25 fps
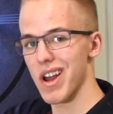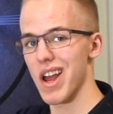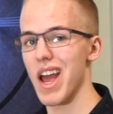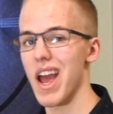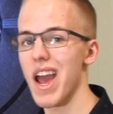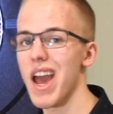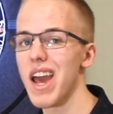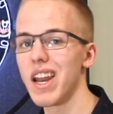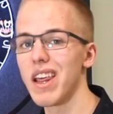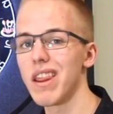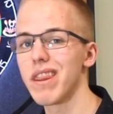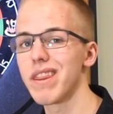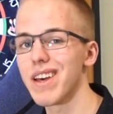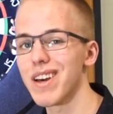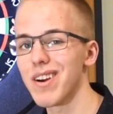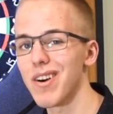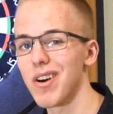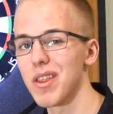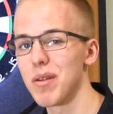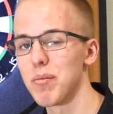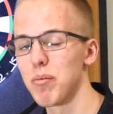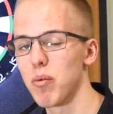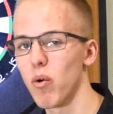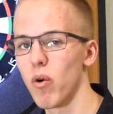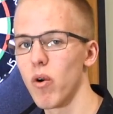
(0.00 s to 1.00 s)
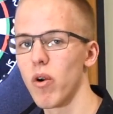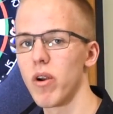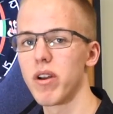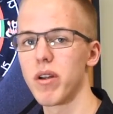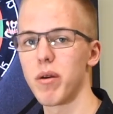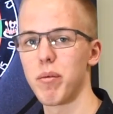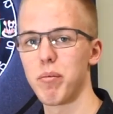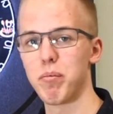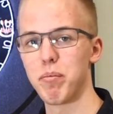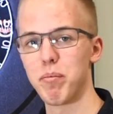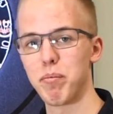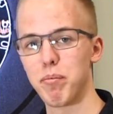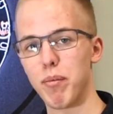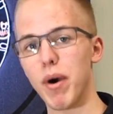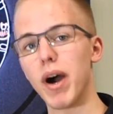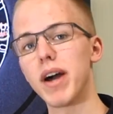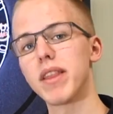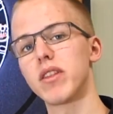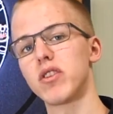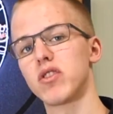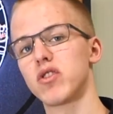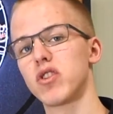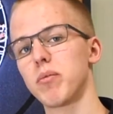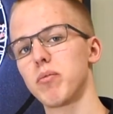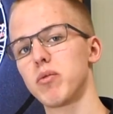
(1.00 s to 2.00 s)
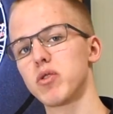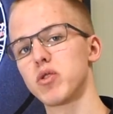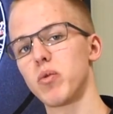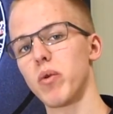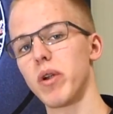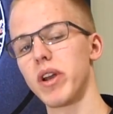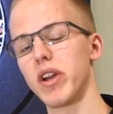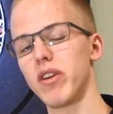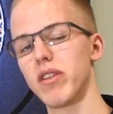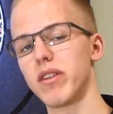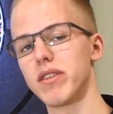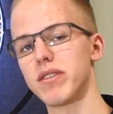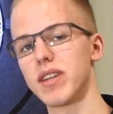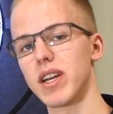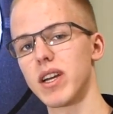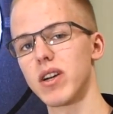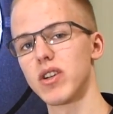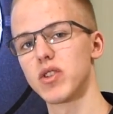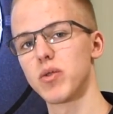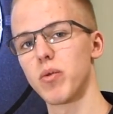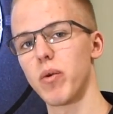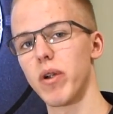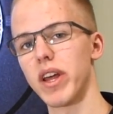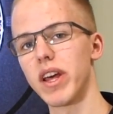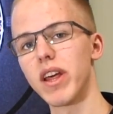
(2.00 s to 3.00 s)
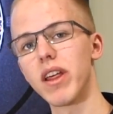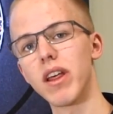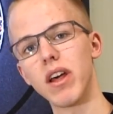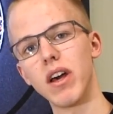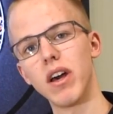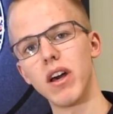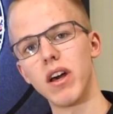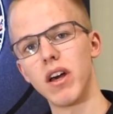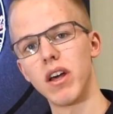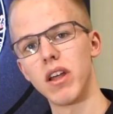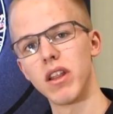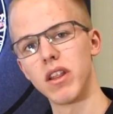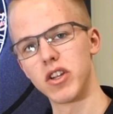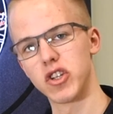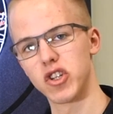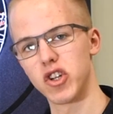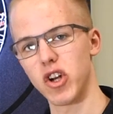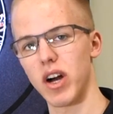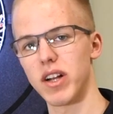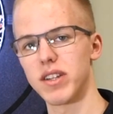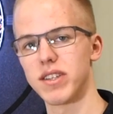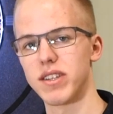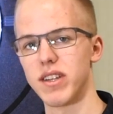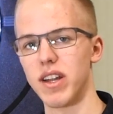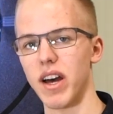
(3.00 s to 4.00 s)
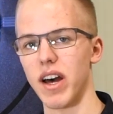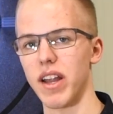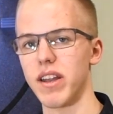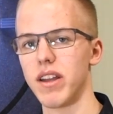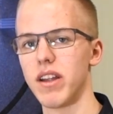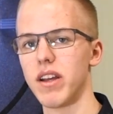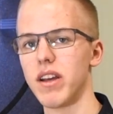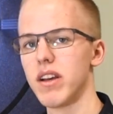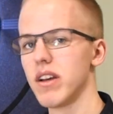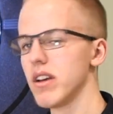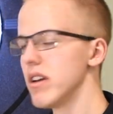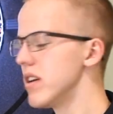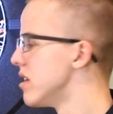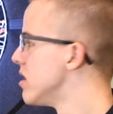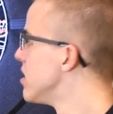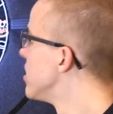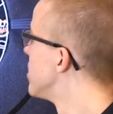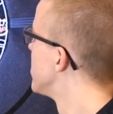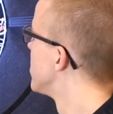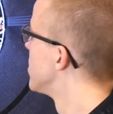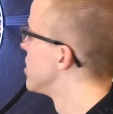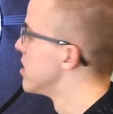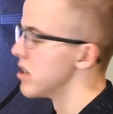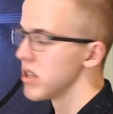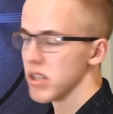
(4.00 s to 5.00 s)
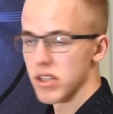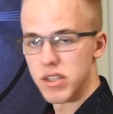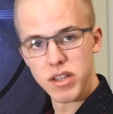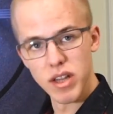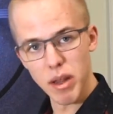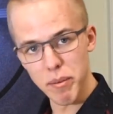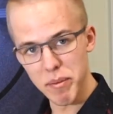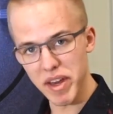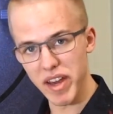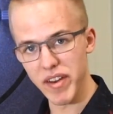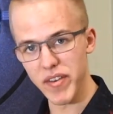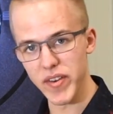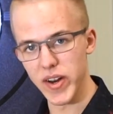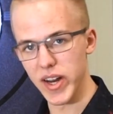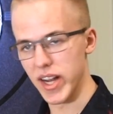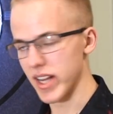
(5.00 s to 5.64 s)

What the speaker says: anything on the board but the triple 20 or the single 20, the shot's done. Let me give you an